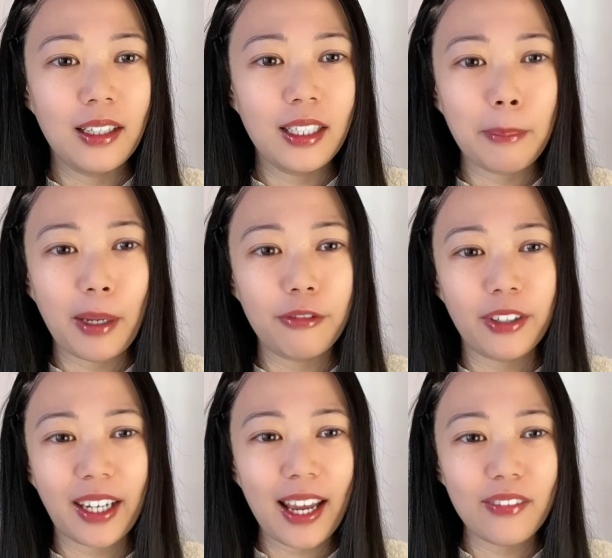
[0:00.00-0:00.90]
he may
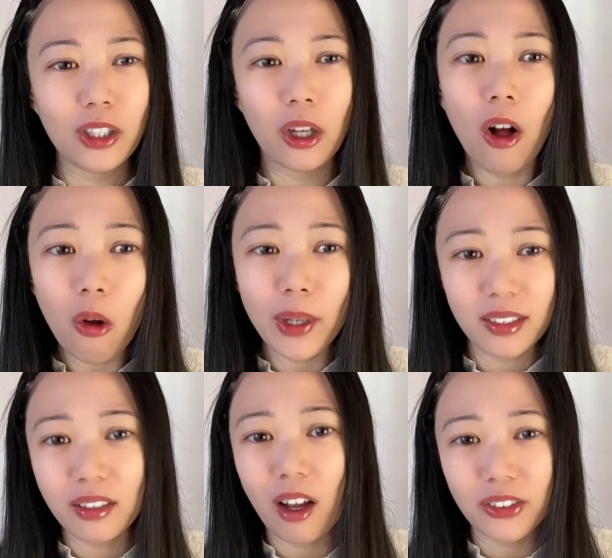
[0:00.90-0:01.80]
forget the goal
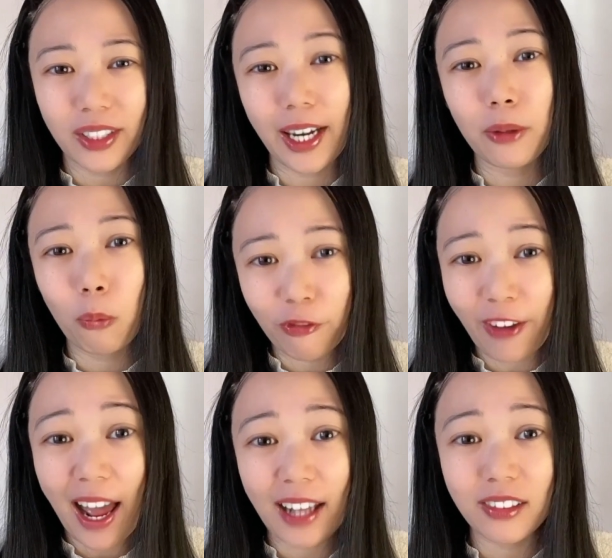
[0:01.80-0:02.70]
is not to gain
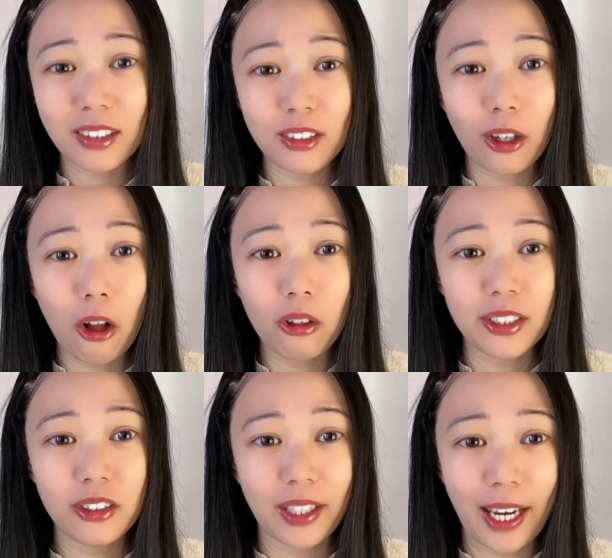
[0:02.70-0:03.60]
fat, the goal
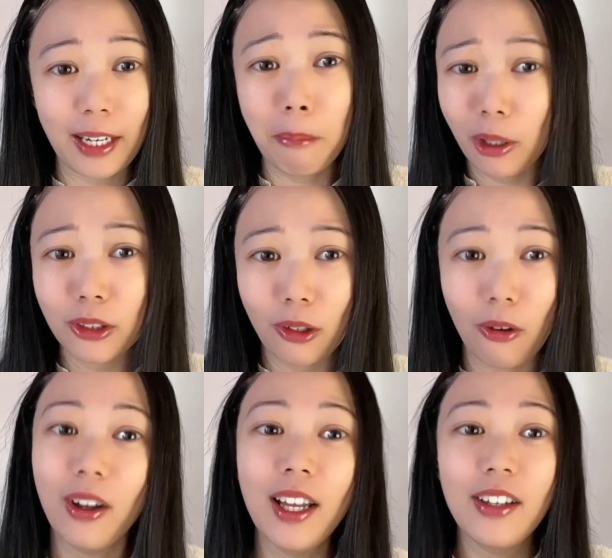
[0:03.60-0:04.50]
is to gain
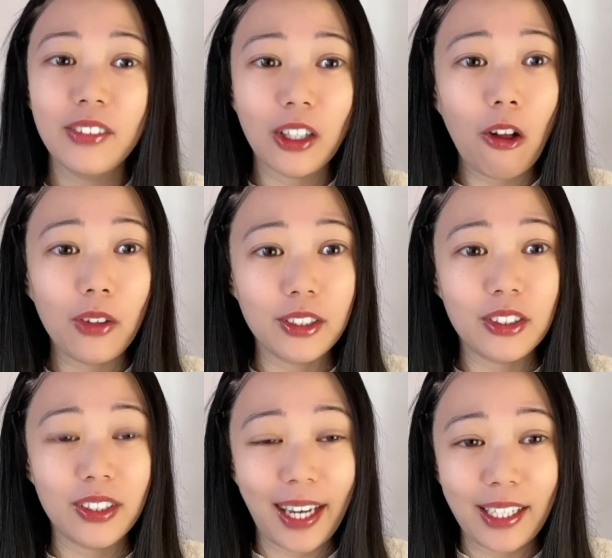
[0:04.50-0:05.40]
muscle, the goal is
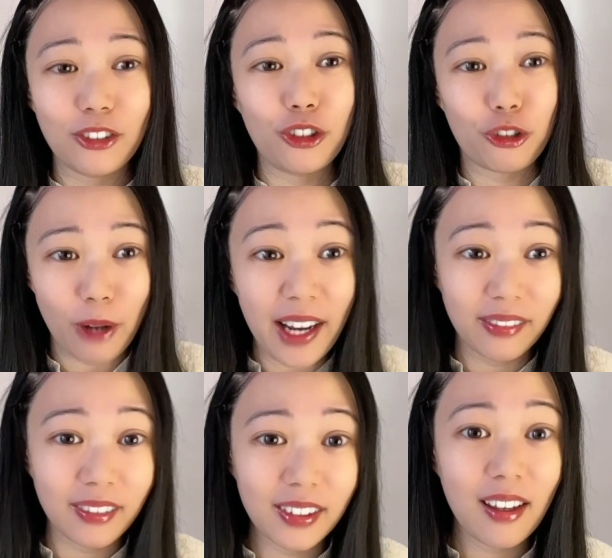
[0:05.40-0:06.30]
to gain
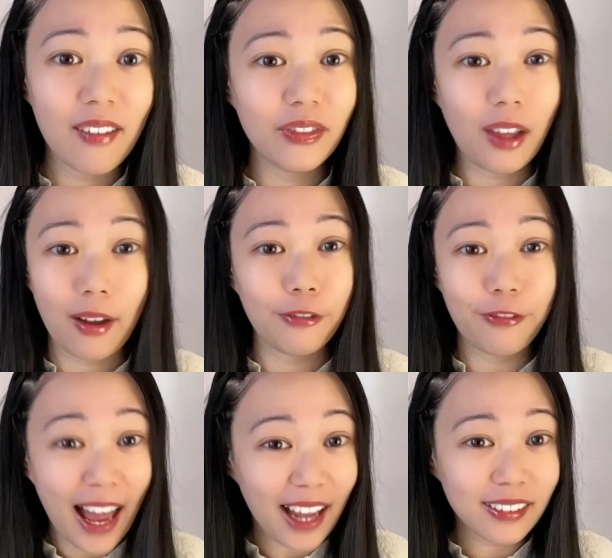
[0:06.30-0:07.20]
strength, not
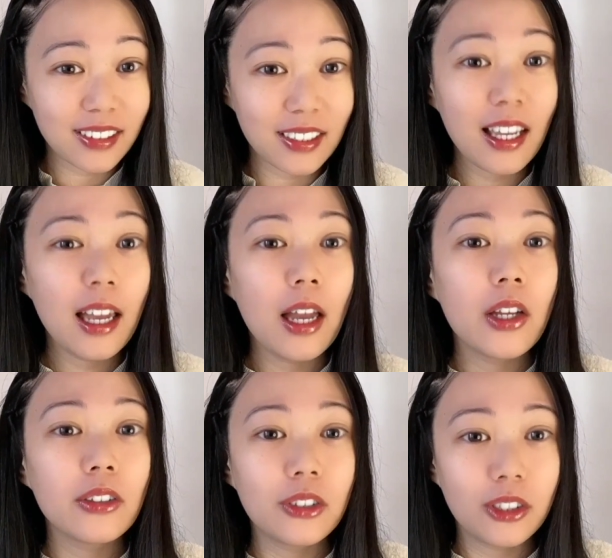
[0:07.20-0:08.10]
fat.
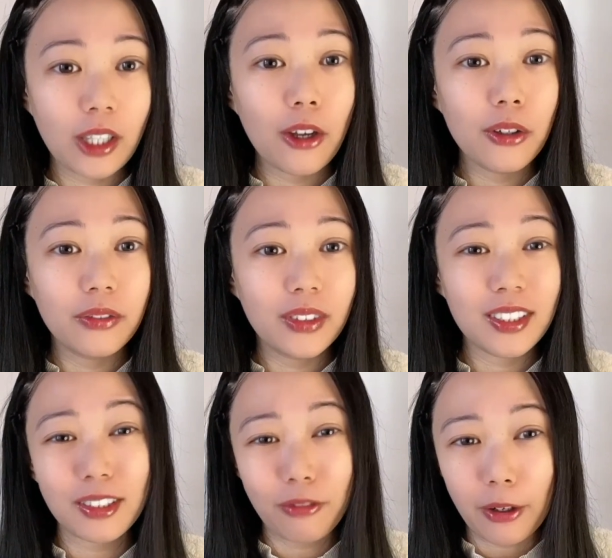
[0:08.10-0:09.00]
So
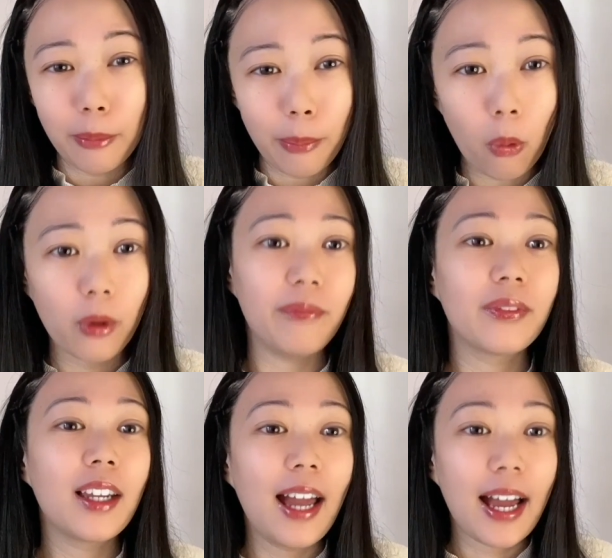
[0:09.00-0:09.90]
this is very
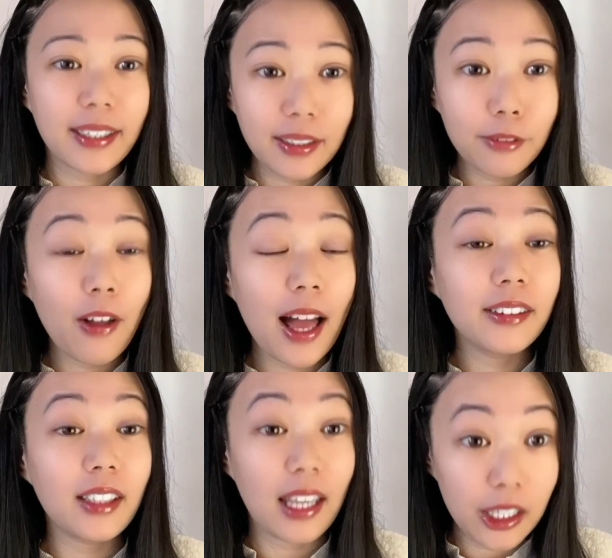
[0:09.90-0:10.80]
important.
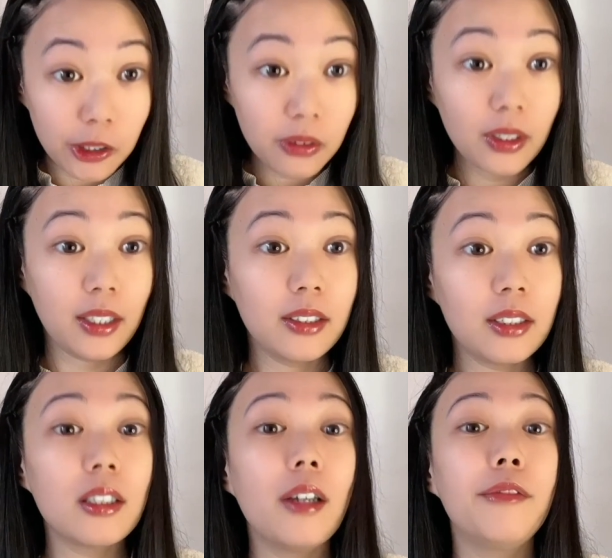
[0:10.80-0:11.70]
Identify the
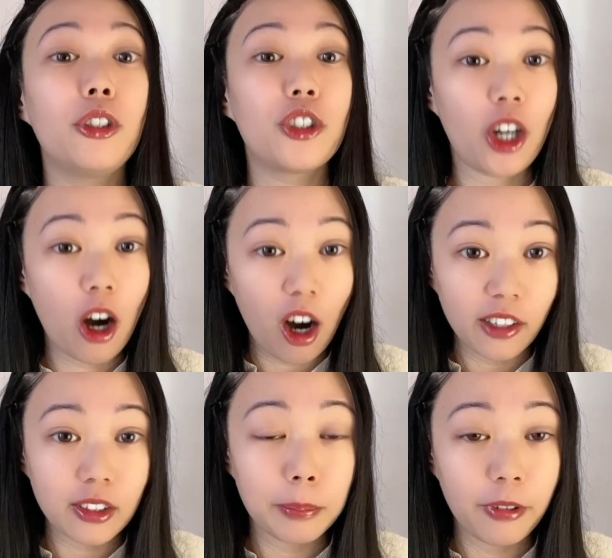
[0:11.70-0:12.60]
illness of your
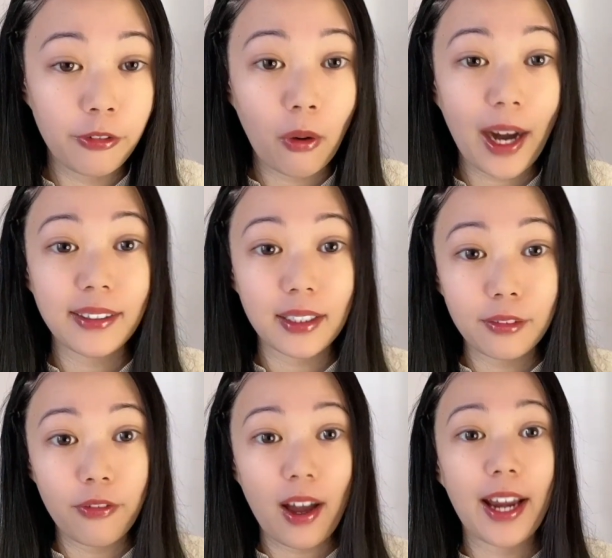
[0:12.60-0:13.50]
chart before
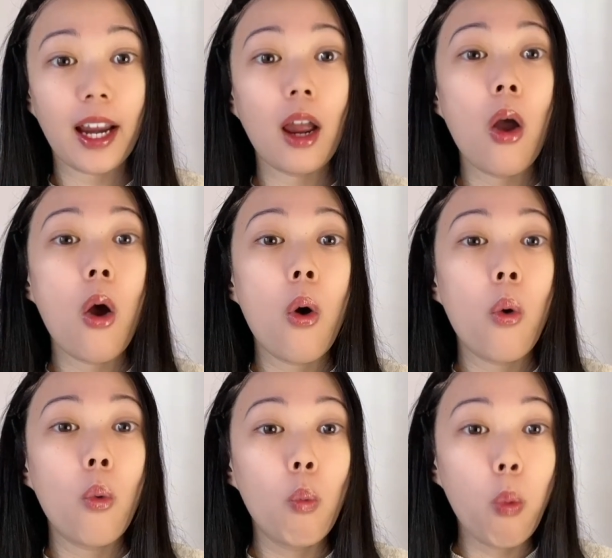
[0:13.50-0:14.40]
identifying
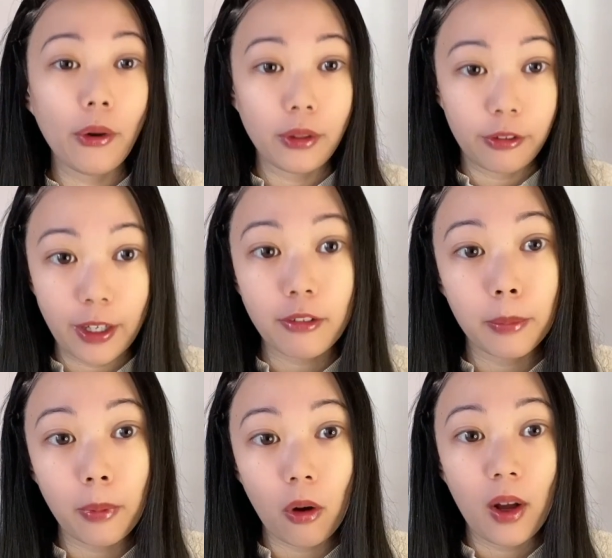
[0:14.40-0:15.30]
what your
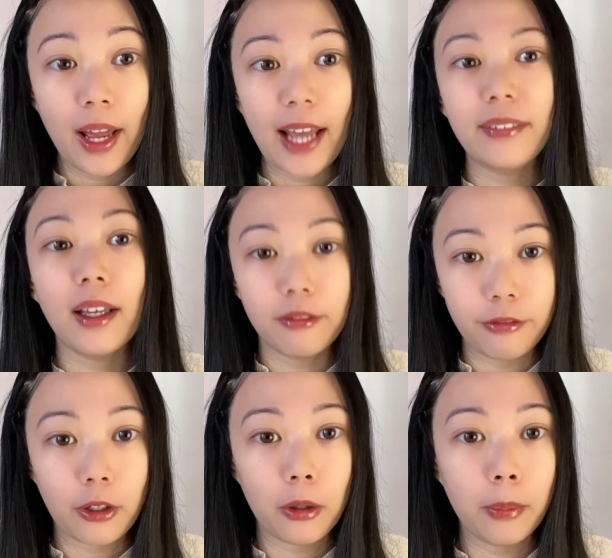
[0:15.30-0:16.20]
favorable and
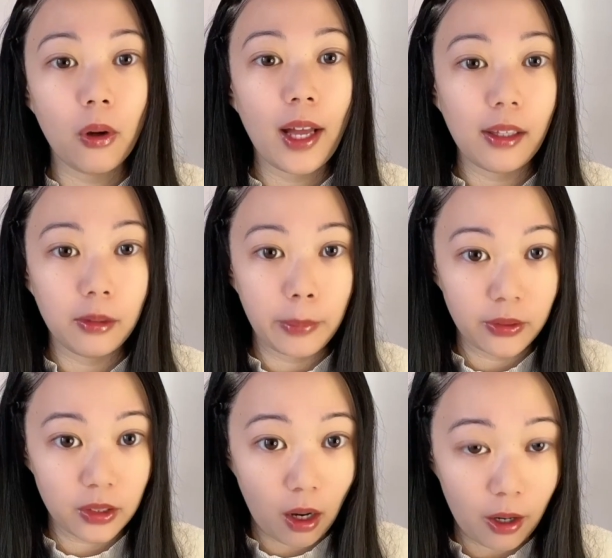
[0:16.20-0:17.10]
unfavorable
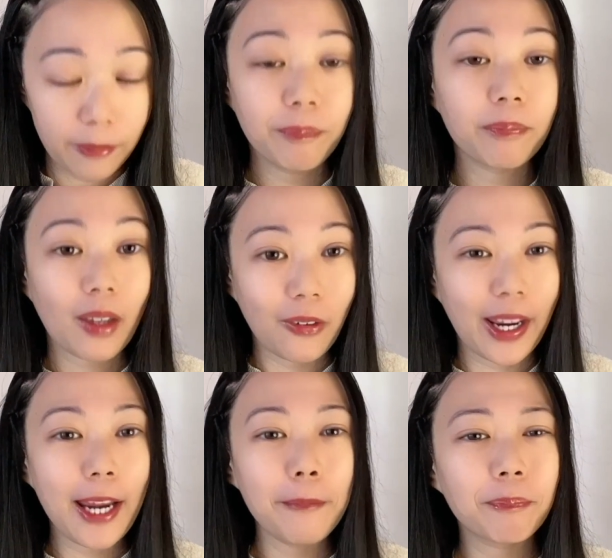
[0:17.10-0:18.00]
elements are,
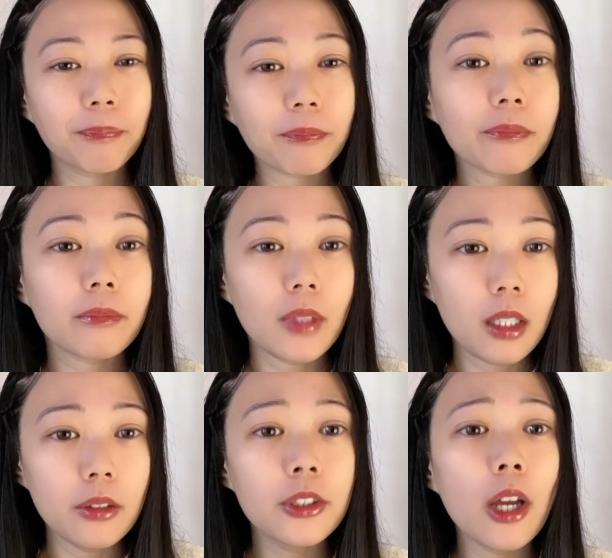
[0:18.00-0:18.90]
okay?
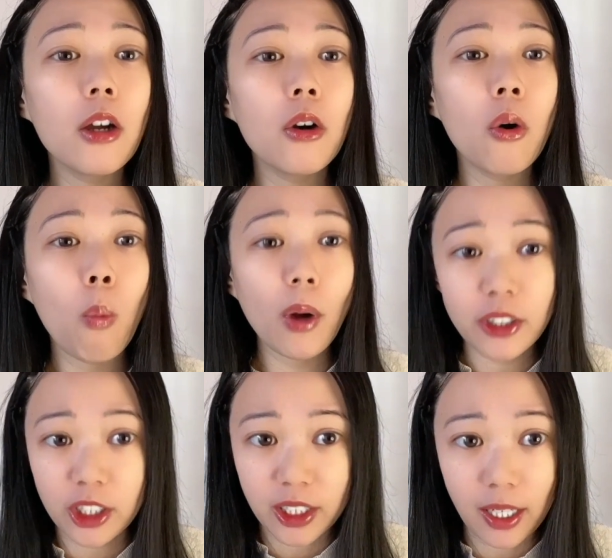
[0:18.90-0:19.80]
So
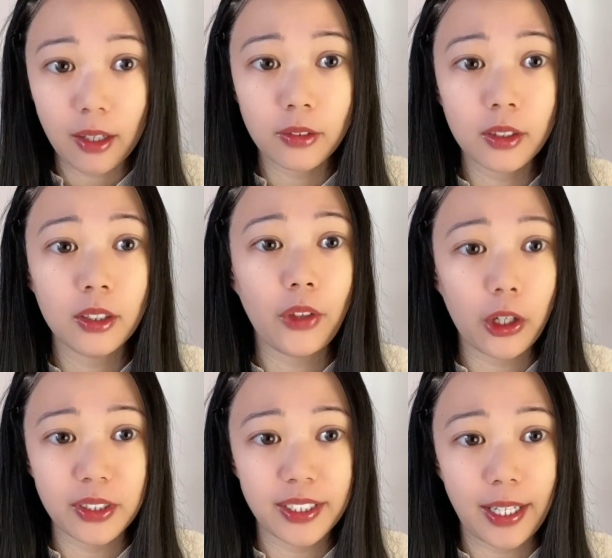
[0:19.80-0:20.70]
once you've done
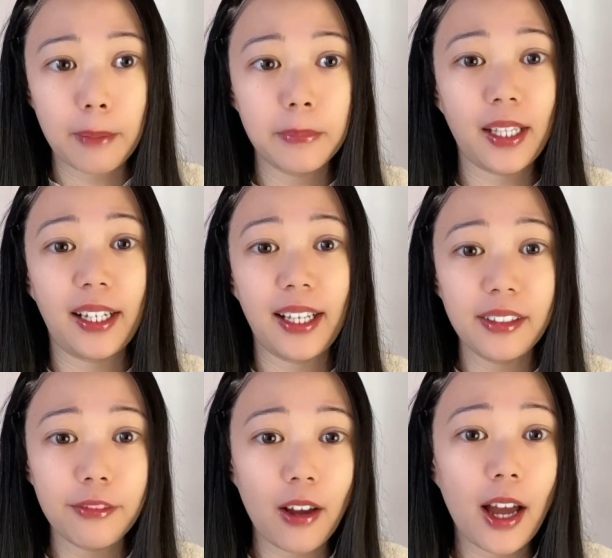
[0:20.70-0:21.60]
those steps,
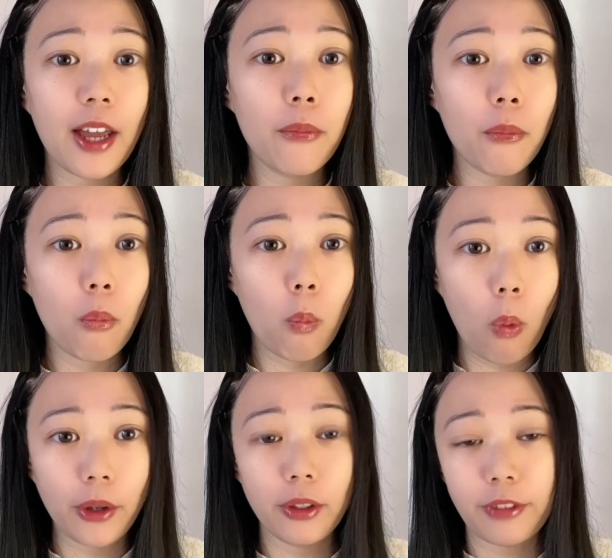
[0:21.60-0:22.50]
identify
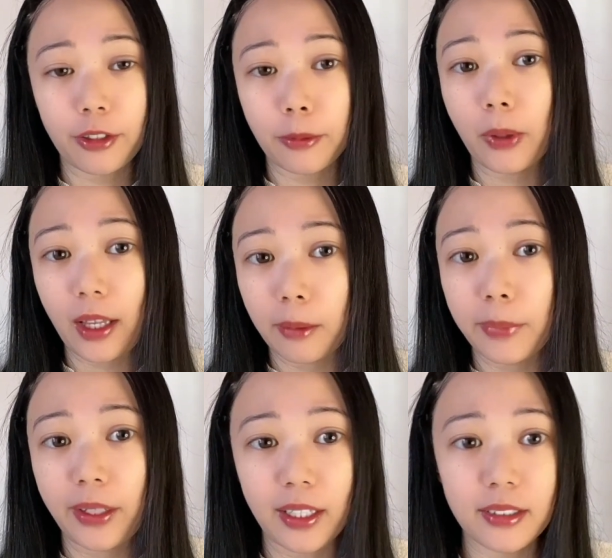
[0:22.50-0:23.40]
what your favorable
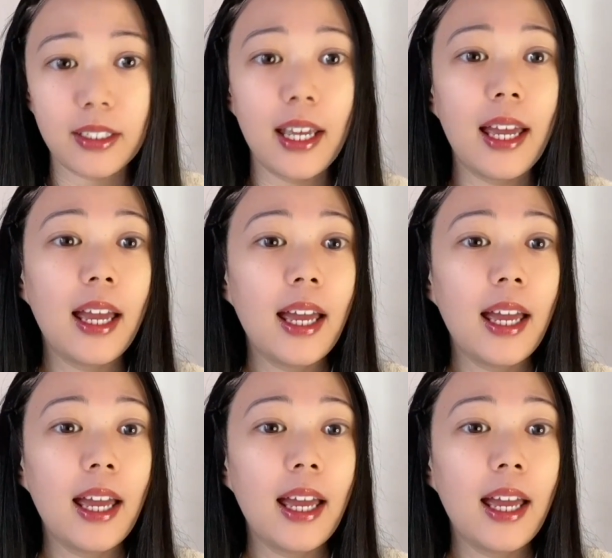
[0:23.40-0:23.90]
element is.